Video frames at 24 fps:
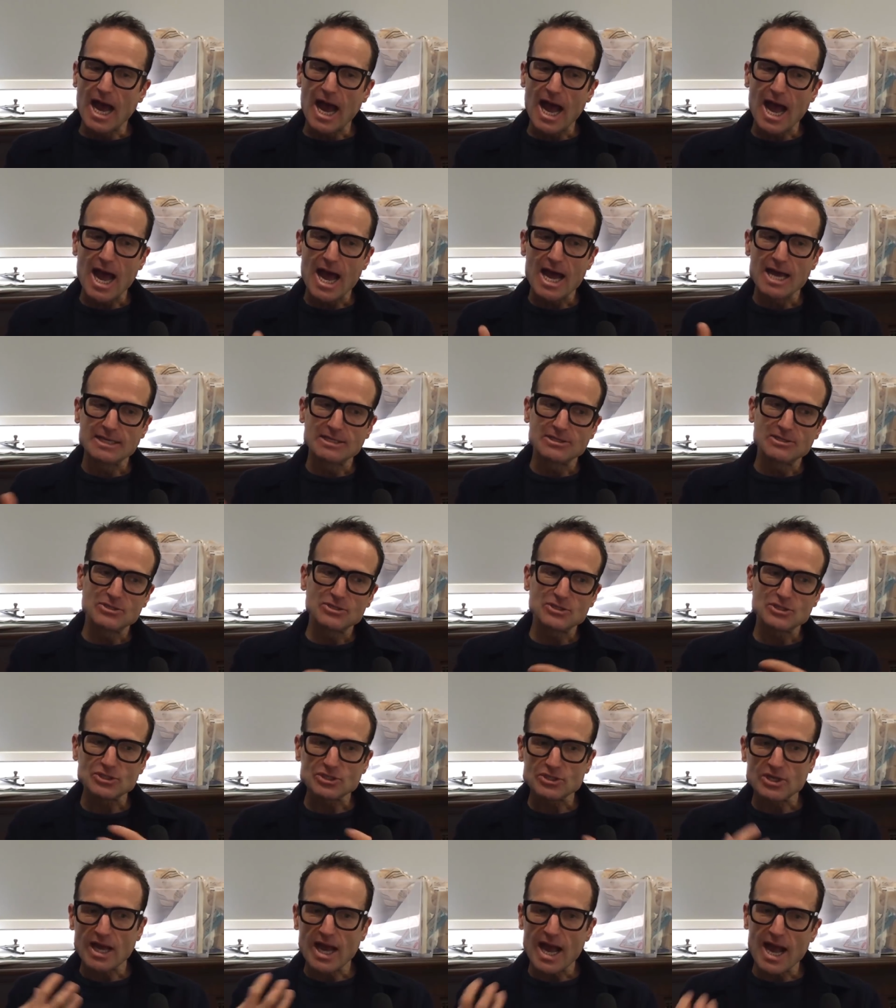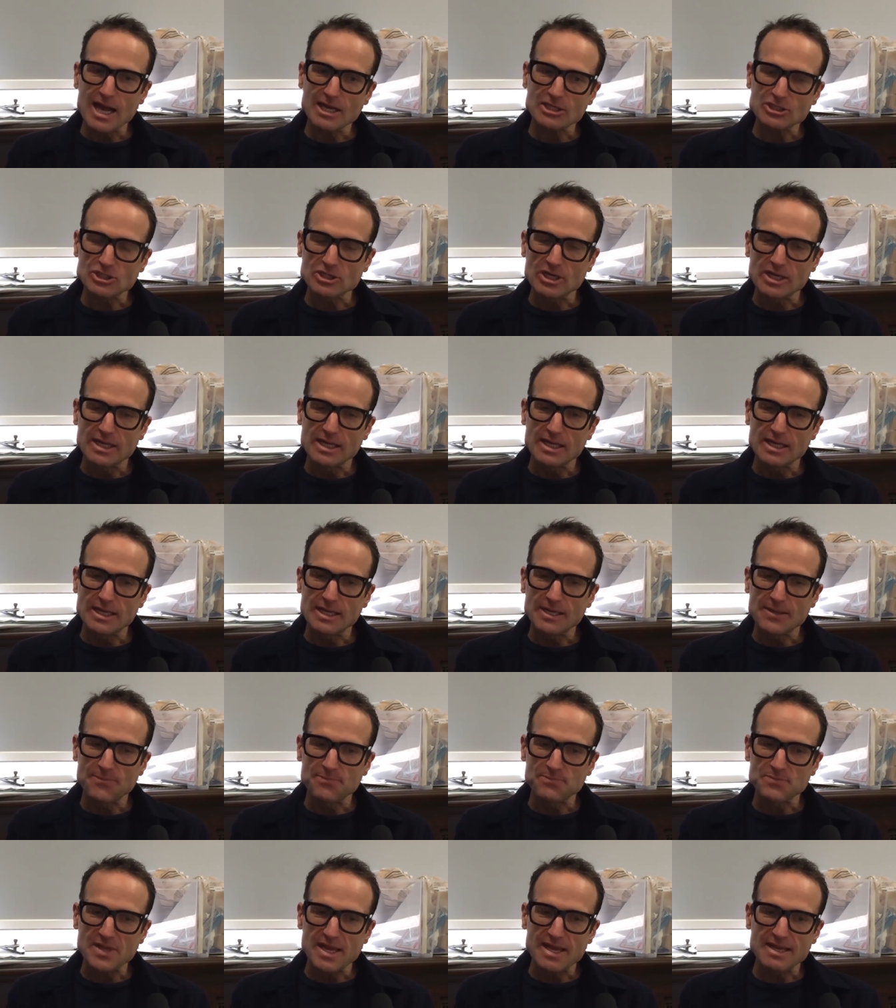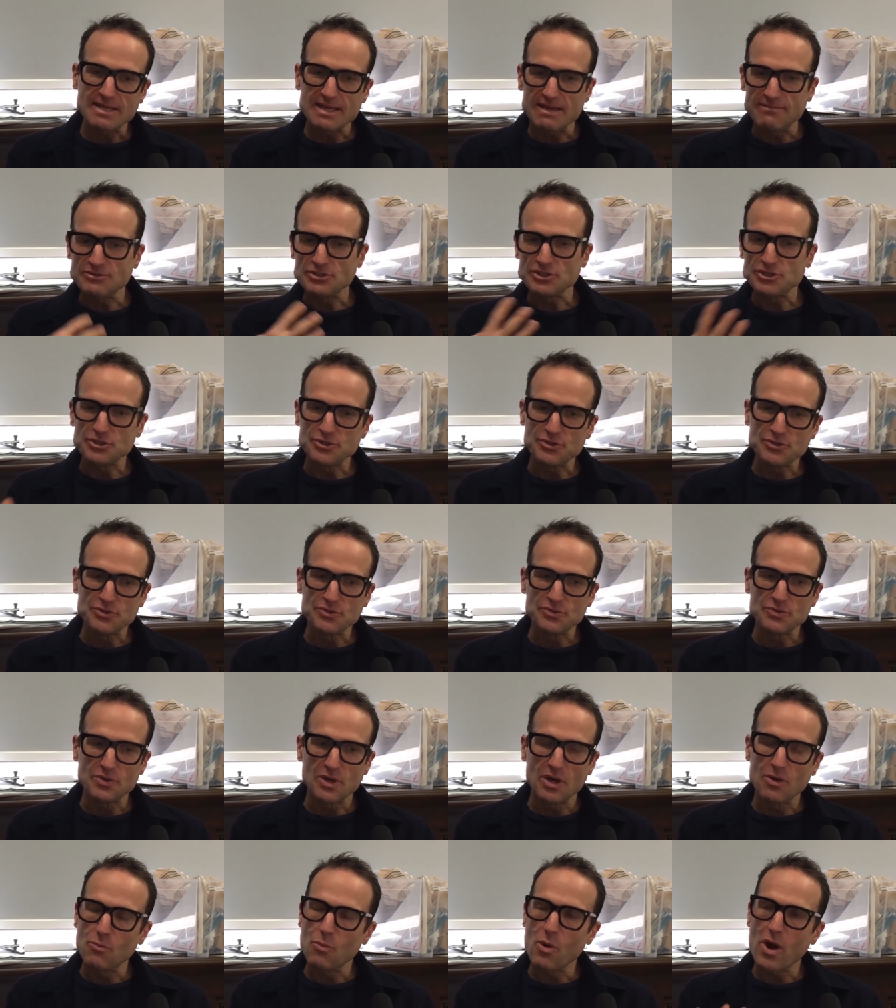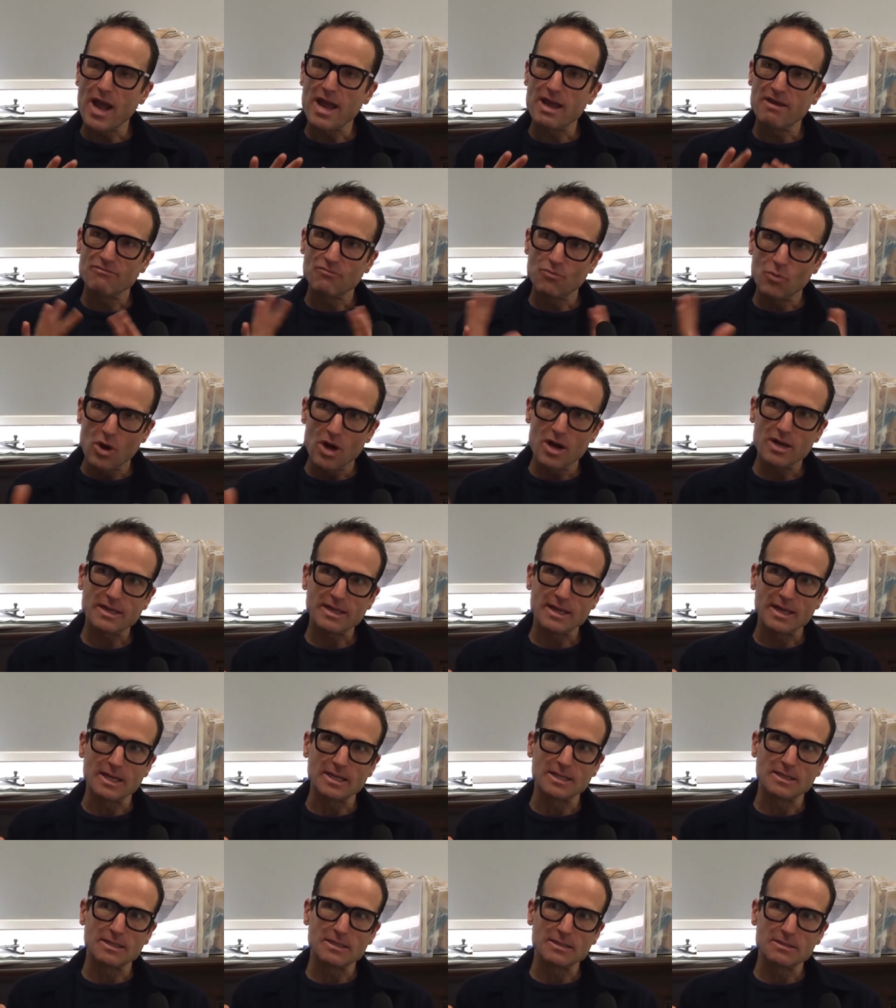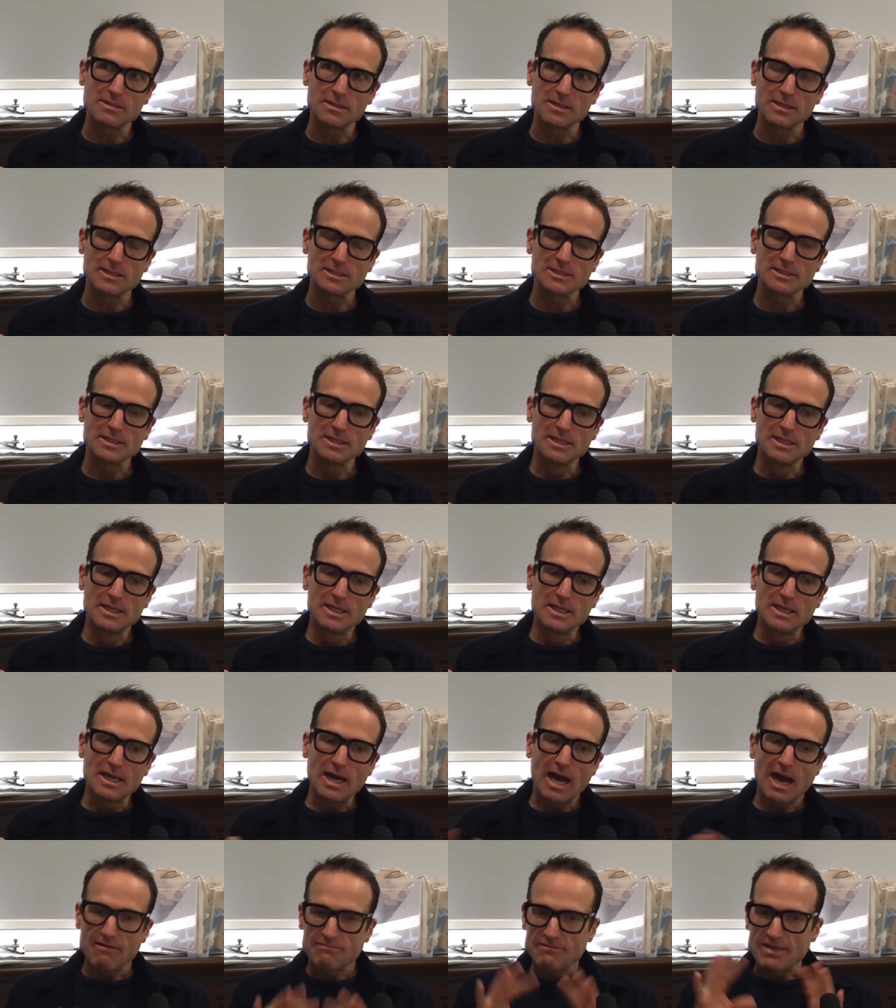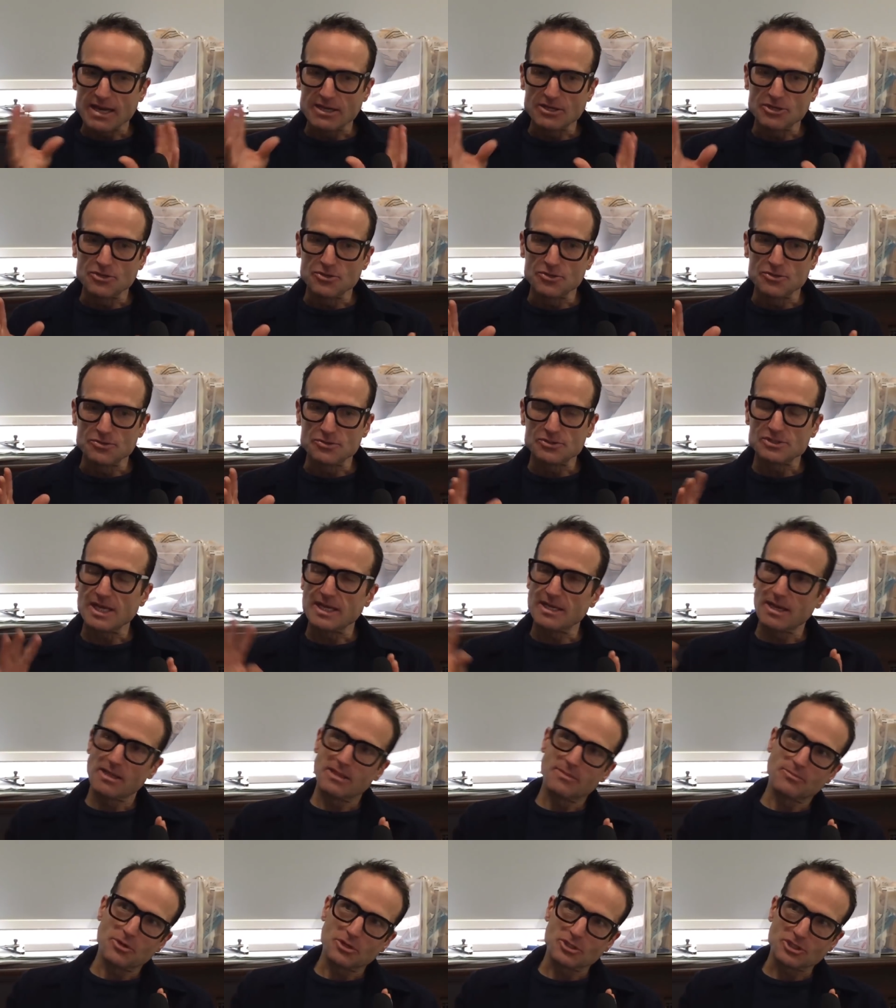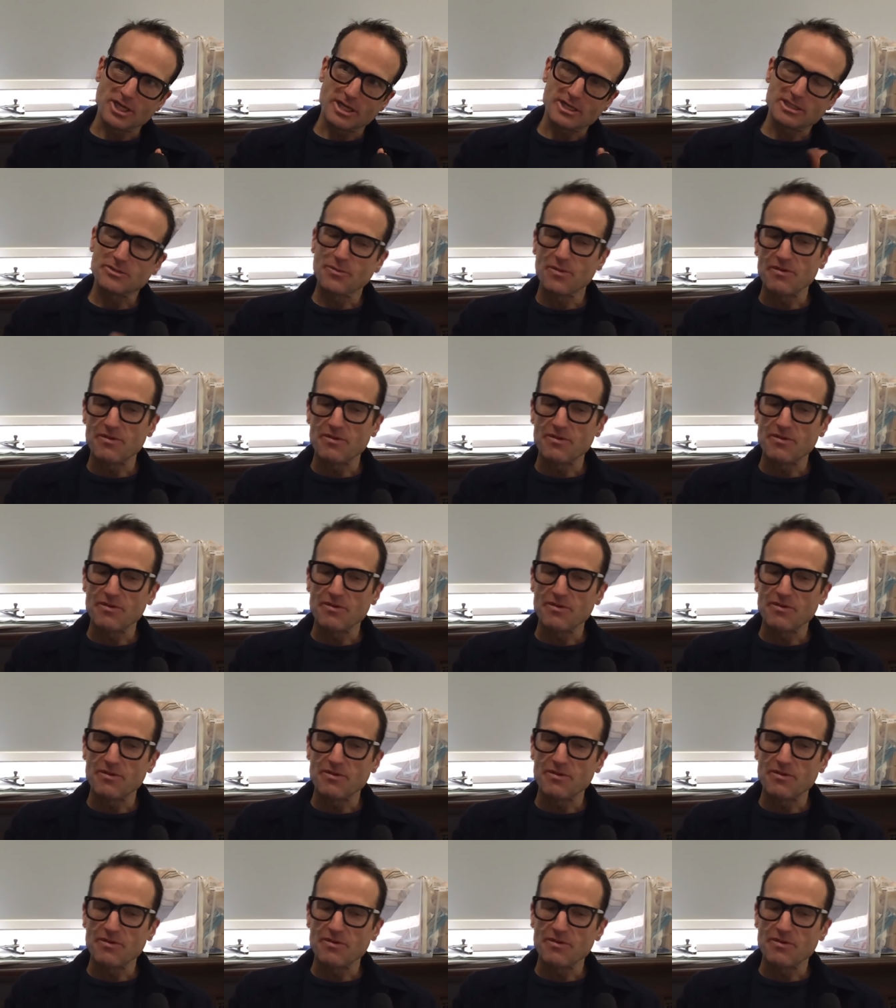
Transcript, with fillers: And actually, it gives you a way of working that I've then used in other projects.